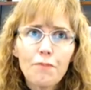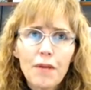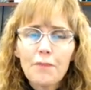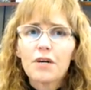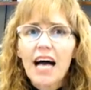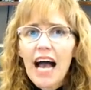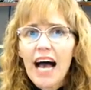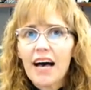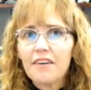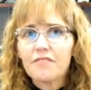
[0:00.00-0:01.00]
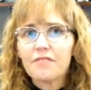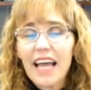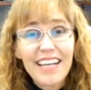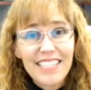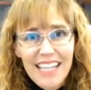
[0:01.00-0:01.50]
people have
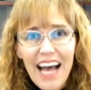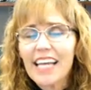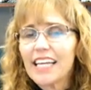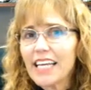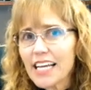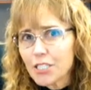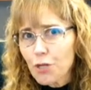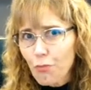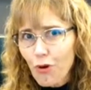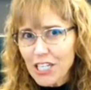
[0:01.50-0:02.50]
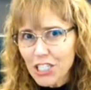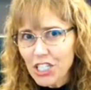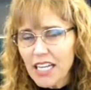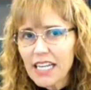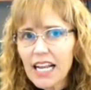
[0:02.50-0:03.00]
anxiety and
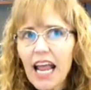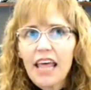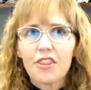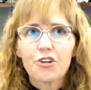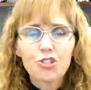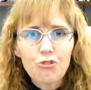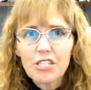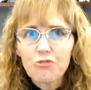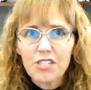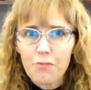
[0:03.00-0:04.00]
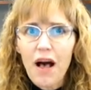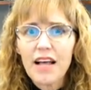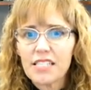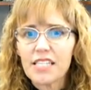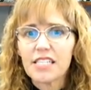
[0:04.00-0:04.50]
depression, their stress
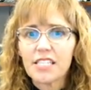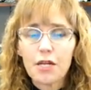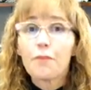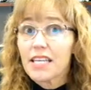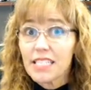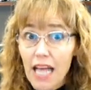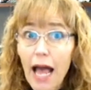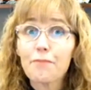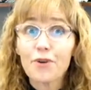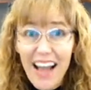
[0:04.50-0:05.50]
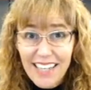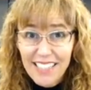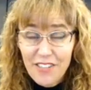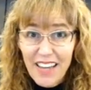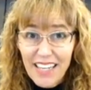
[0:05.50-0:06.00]
response system is
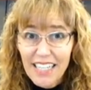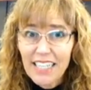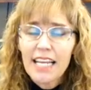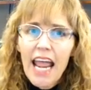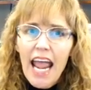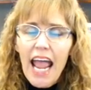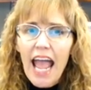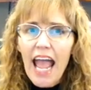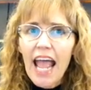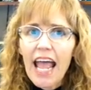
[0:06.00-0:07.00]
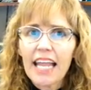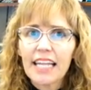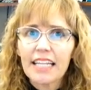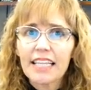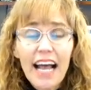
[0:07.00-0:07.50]
hyperactivated,
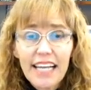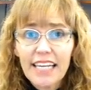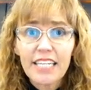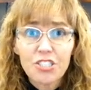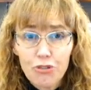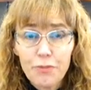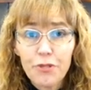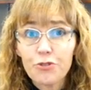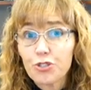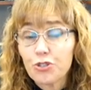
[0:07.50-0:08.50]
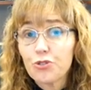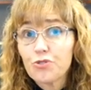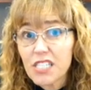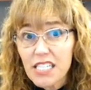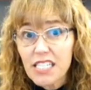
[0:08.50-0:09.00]
and that can contribute to
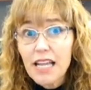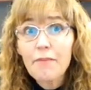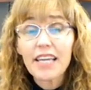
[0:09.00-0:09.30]
systemic